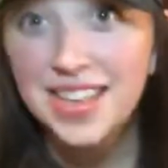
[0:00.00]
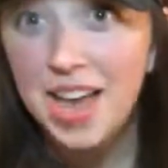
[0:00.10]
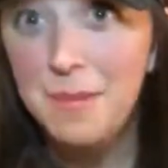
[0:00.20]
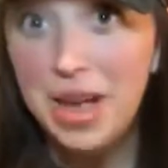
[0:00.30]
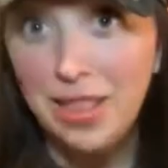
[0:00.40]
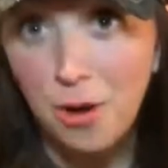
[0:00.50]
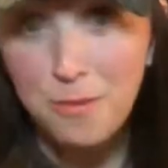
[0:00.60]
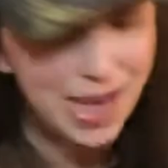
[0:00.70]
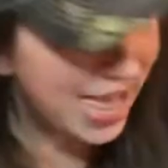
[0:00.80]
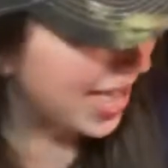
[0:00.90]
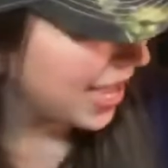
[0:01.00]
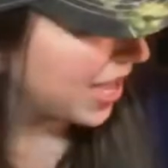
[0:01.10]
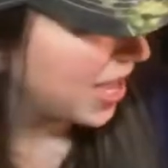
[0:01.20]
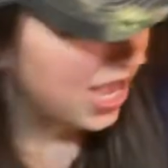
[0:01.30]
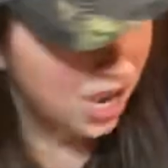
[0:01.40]
Mylar bag,
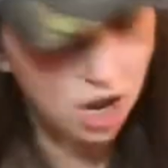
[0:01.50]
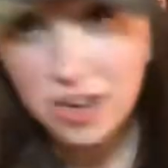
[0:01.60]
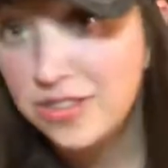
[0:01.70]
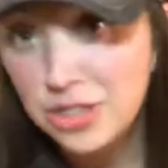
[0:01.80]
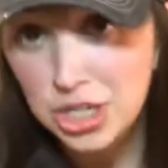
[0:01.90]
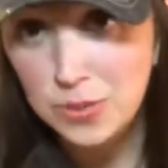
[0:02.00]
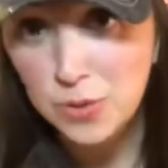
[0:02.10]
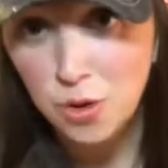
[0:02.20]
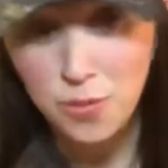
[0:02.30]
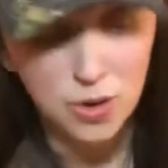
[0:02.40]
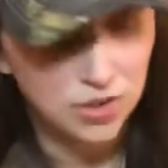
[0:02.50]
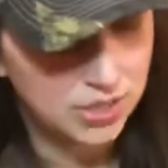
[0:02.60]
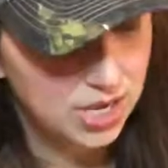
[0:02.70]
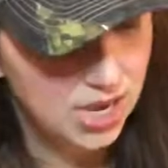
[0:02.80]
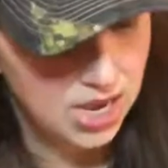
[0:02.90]
oxygen absorbers?
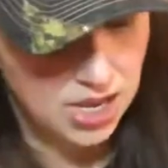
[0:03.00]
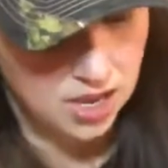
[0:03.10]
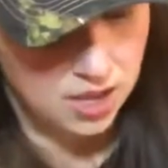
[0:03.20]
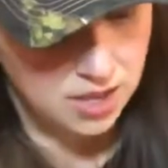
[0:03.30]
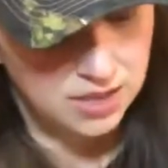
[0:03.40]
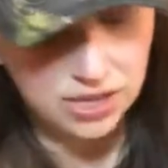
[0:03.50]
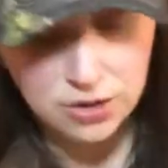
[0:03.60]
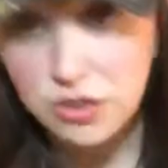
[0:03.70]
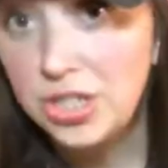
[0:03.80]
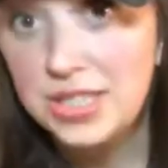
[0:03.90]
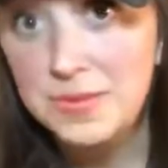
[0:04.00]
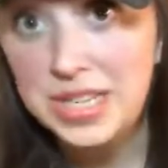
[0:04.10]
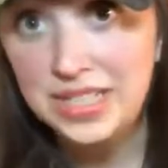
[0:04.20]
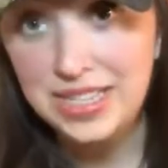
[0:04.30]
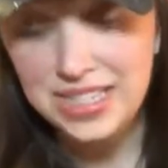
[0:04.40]
These are just some
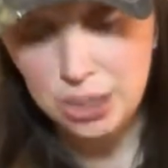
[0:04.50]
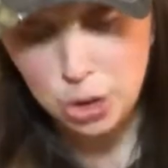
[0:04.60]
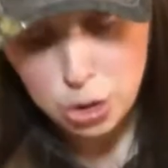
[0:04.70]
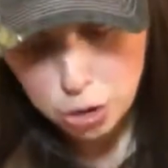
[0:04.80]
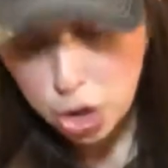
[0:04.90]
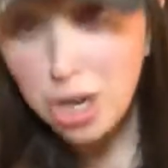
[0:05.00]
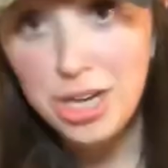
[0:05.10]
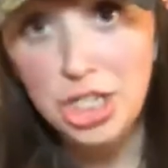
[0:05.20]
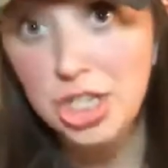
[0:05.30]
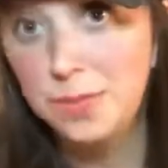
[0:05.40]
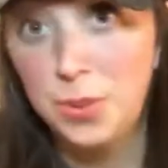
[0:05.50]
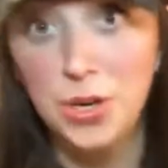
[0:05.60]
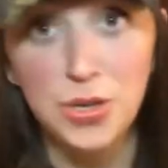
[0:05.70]
things to consider. You could just put